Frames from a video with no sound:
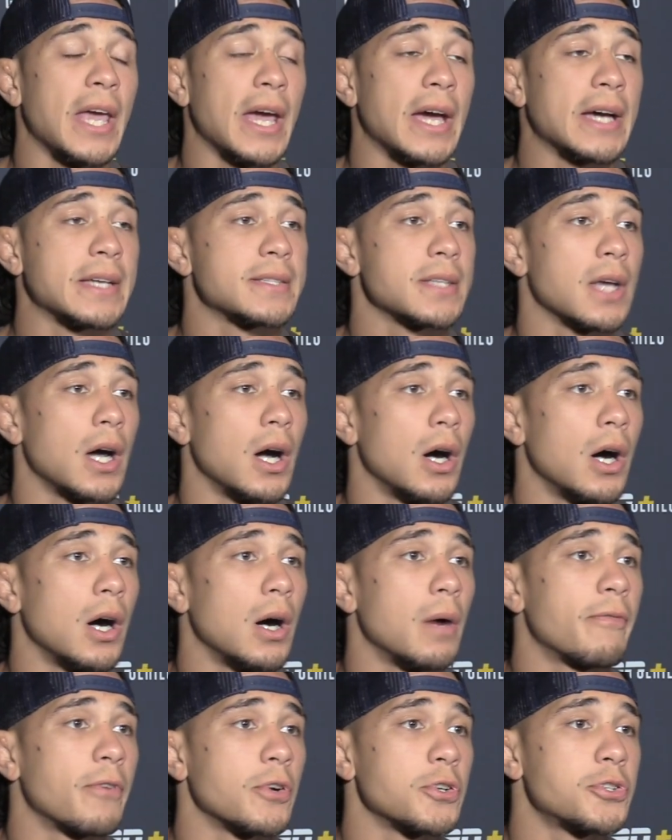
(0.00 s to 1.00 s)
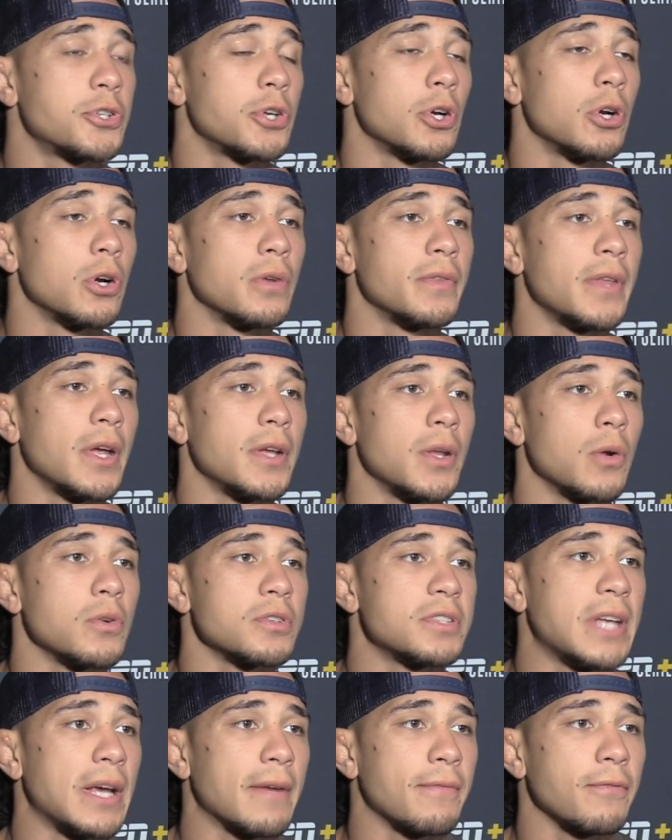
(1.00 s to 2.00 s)
Yes, uh, for sure. There, there
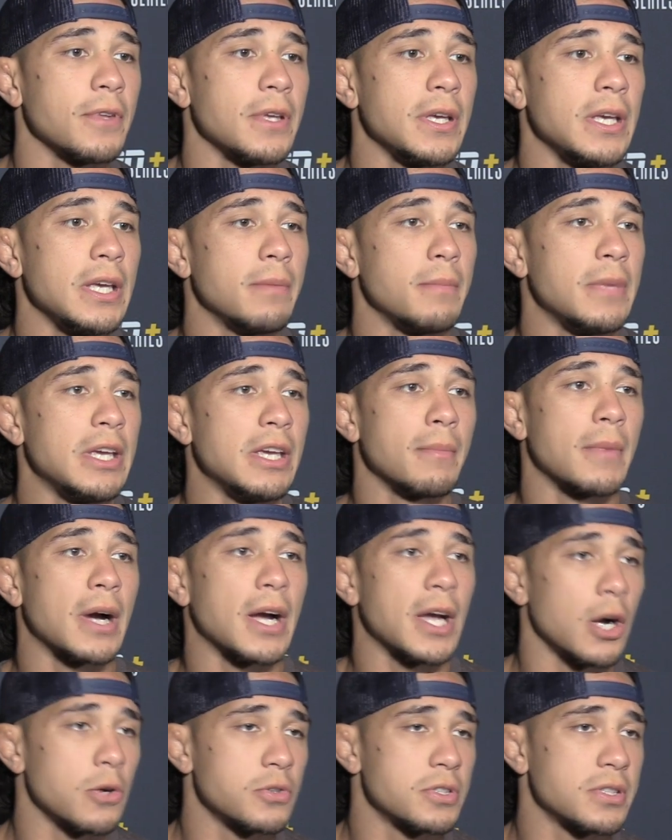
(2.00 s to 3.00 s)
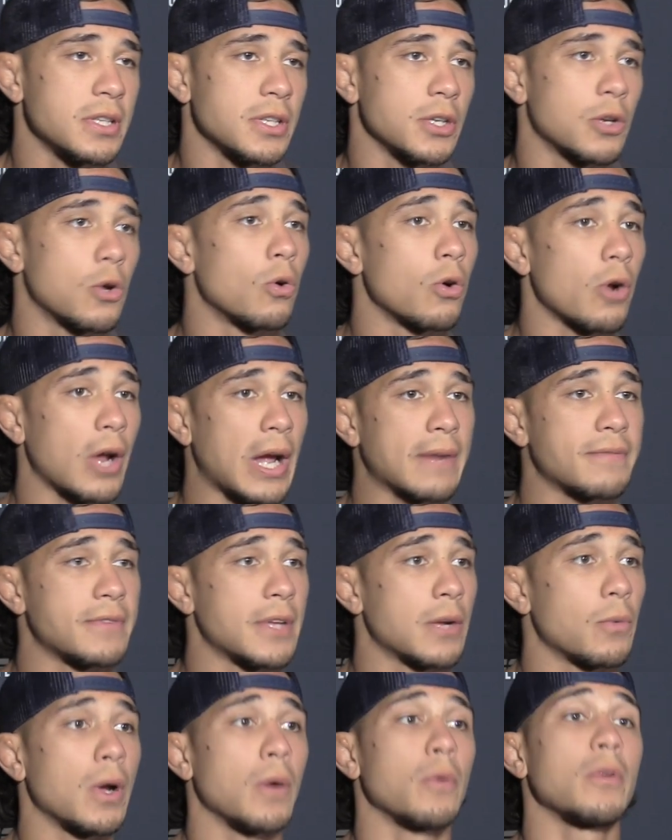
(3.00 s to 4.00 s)
was definitely me and my coaches in the corner after
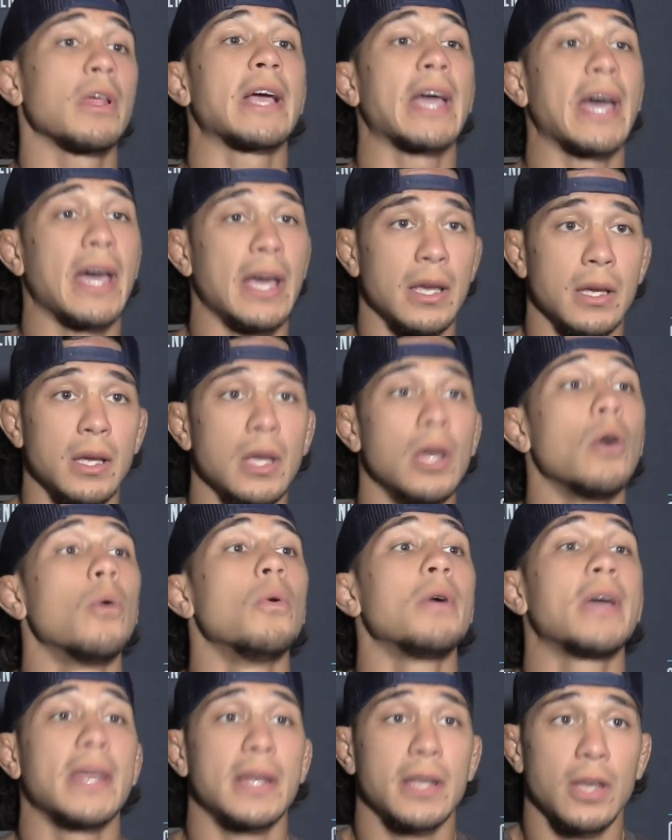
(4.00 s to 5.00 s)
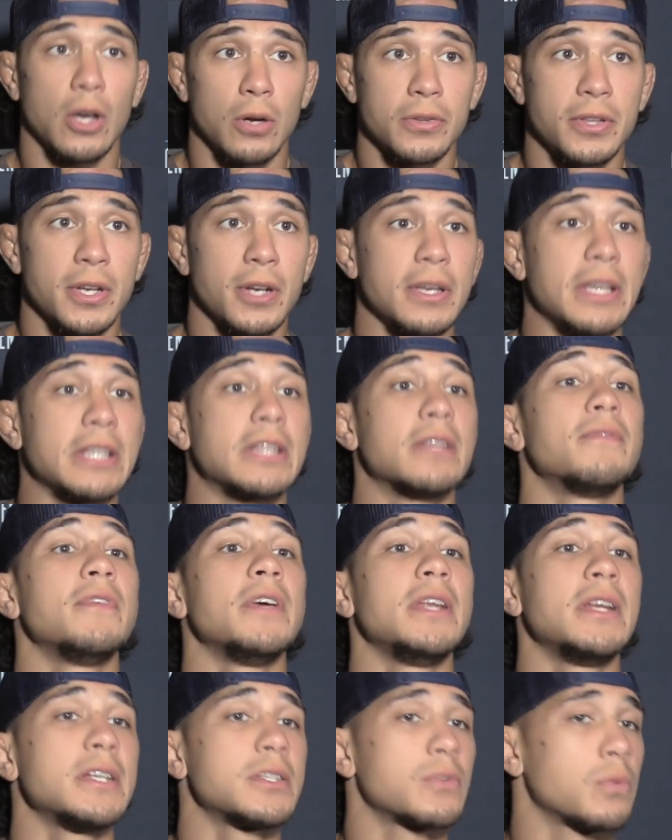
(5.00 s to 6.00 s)
that round. We're like, hey, we got to go out there and get the
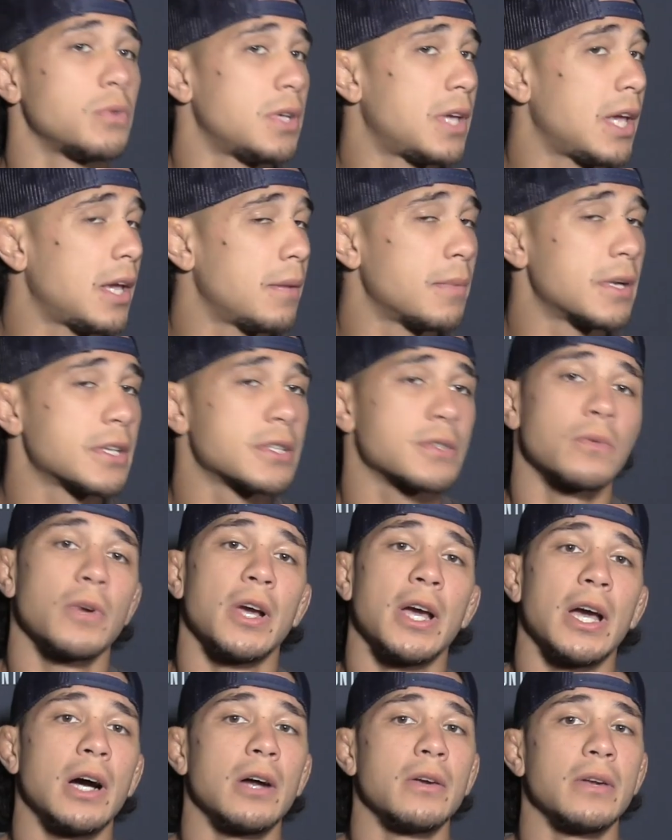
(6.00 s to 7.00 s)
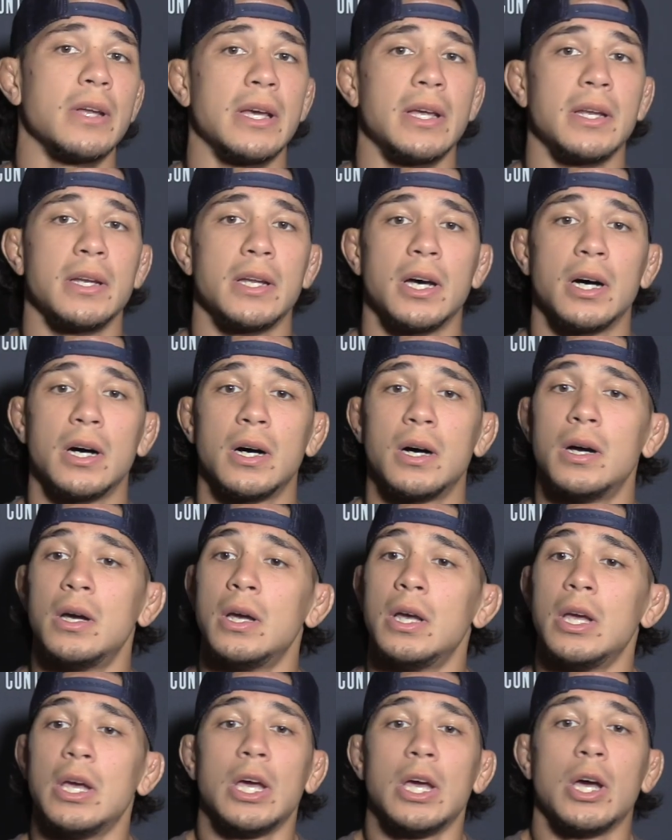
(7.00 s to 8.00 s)
finish. We can't mess around, and. Uh,
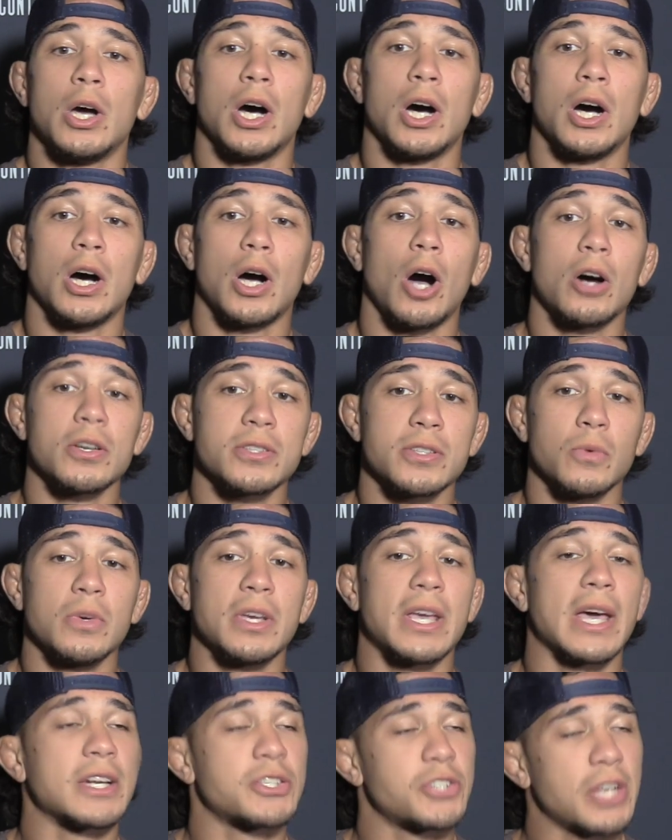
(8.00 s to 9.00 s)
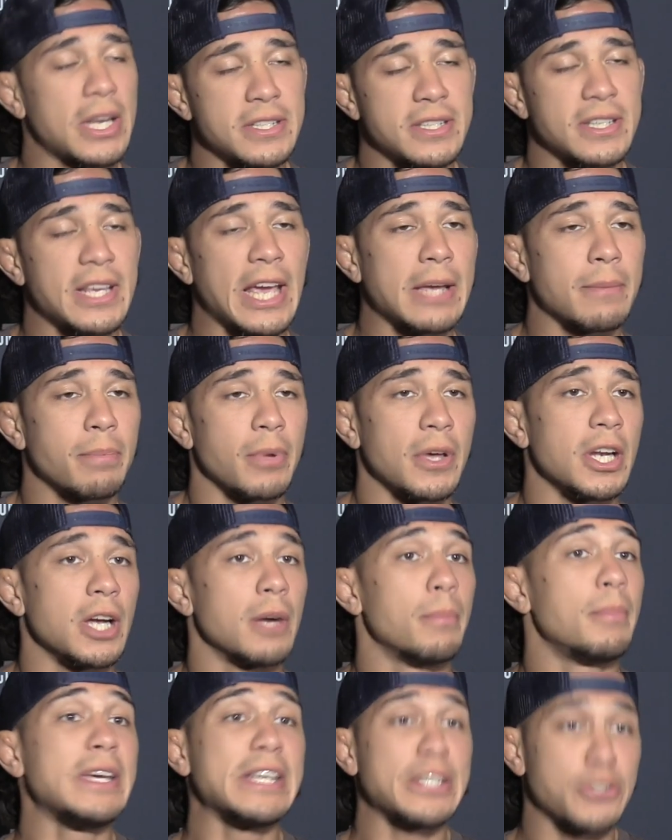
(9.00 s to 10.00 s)
Uh, also, we kind of changed the game plan
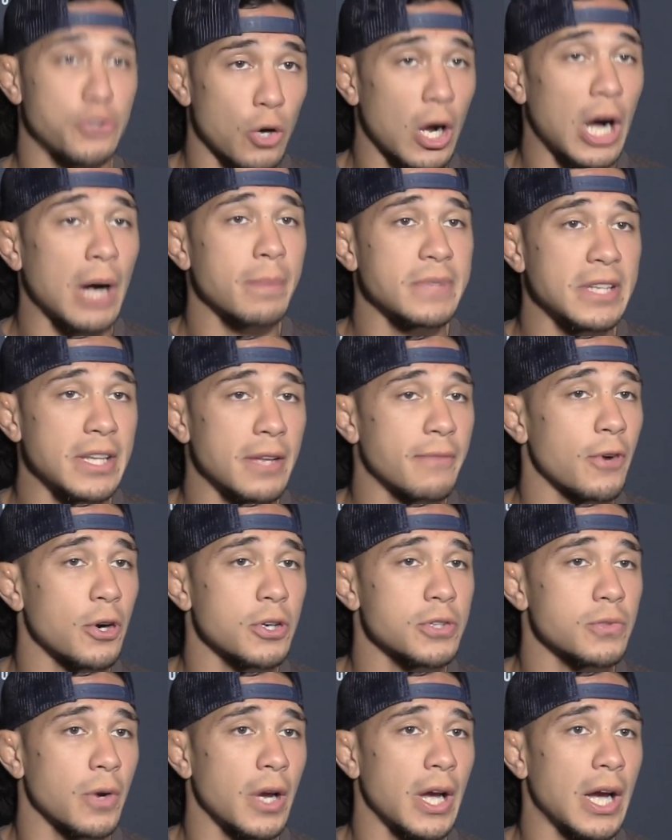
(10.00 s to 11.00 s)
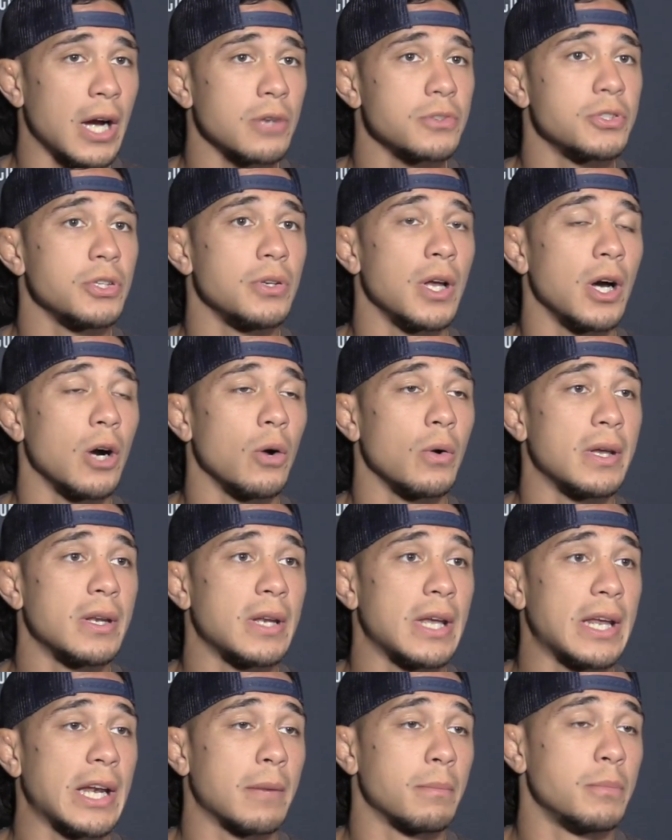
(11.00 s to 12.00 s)
up, being dropped in the first round, you know,
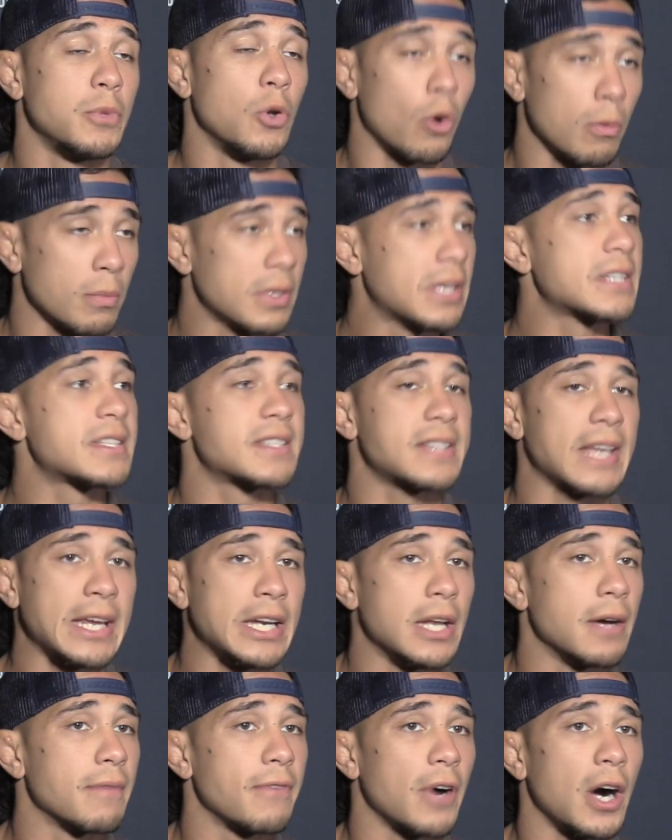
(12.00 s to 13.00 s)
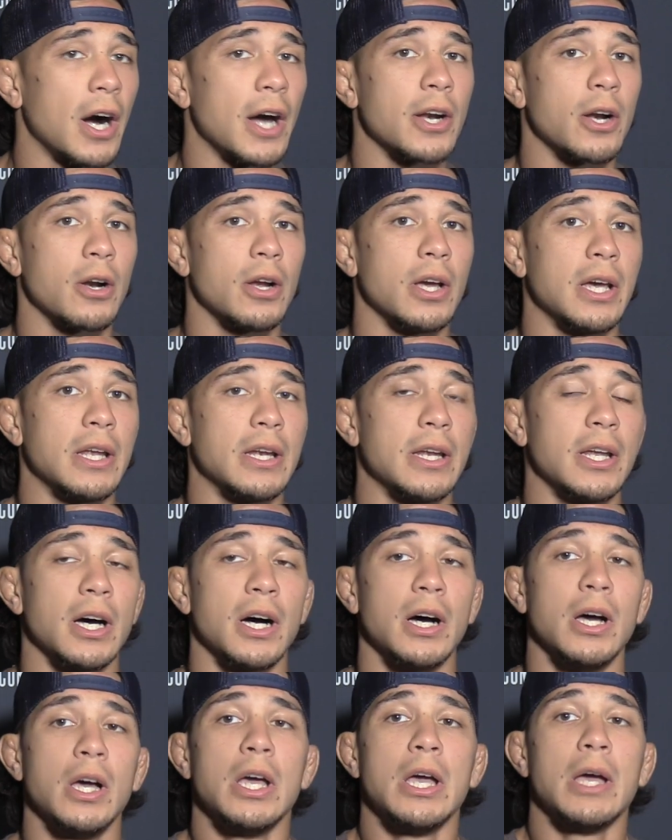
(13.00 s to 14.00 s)
and, and I'm normally a stand-up fighter. and
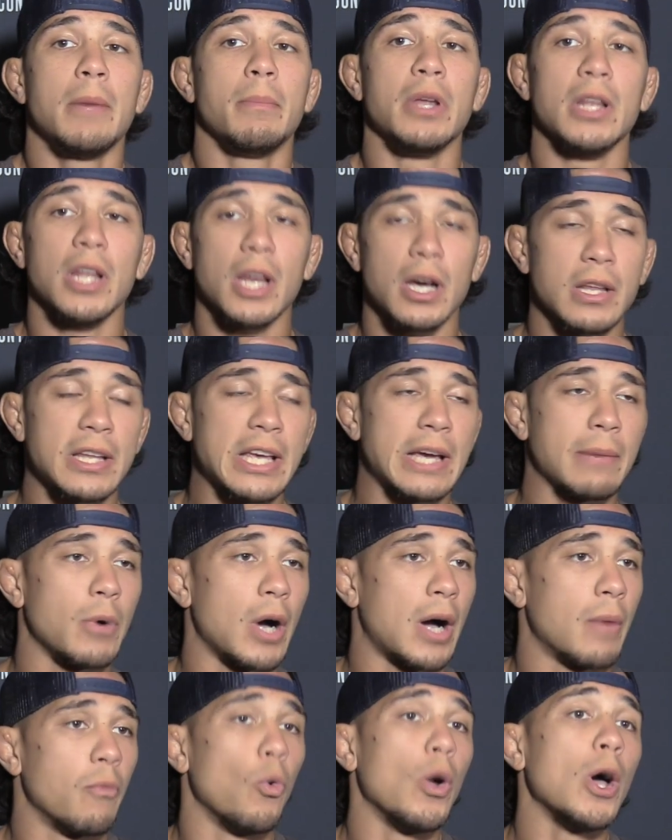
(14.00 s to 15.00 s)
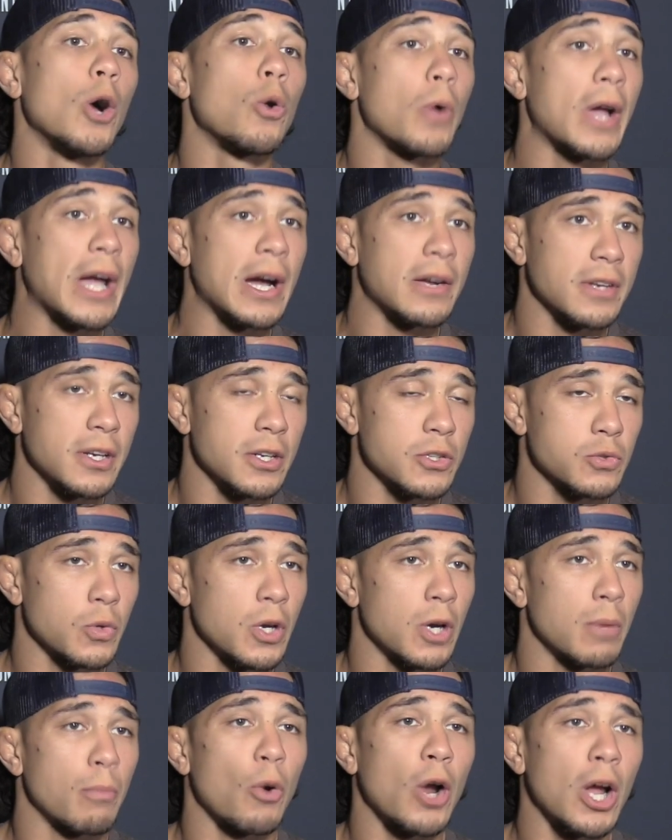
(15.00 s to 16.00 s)
uh, But luckily, I'm, I'm well-rounded as
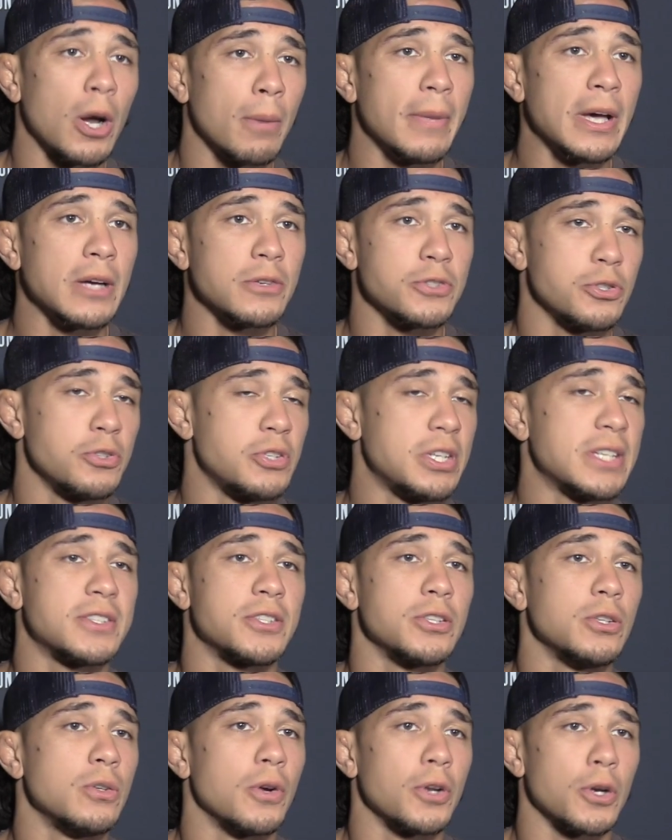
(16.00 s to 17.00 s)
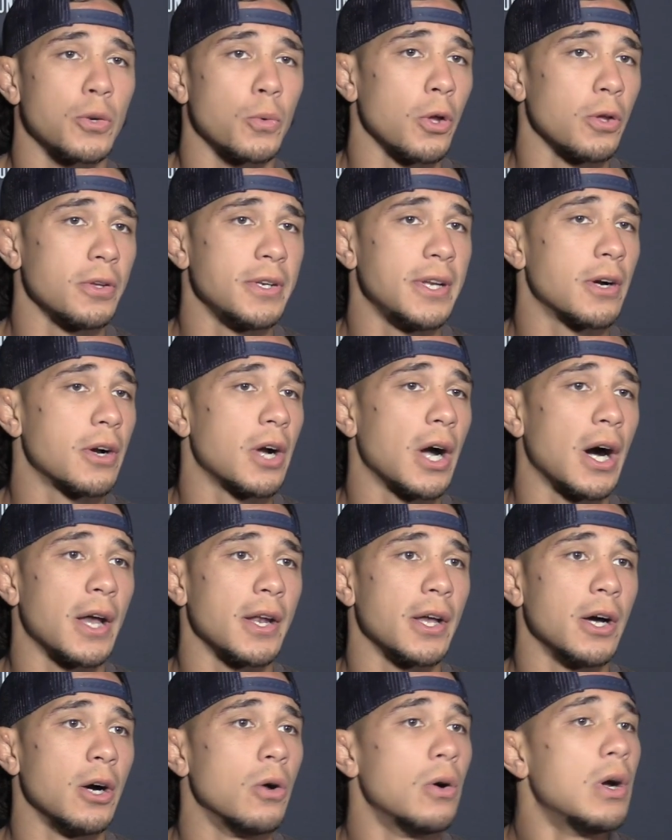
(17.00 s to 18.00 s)
well. Brown belt jiu-jitsu under Rolando
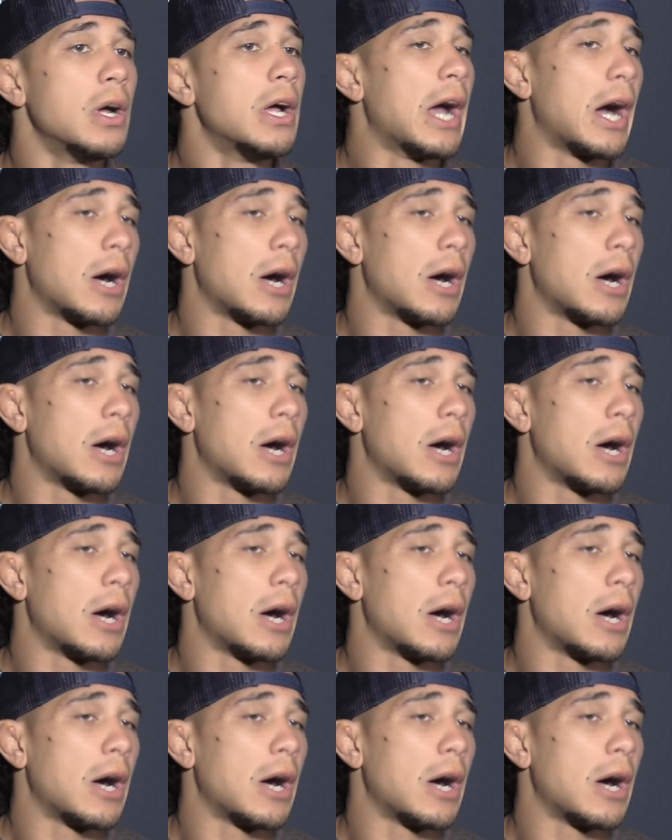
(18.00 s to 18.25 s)
Gatto.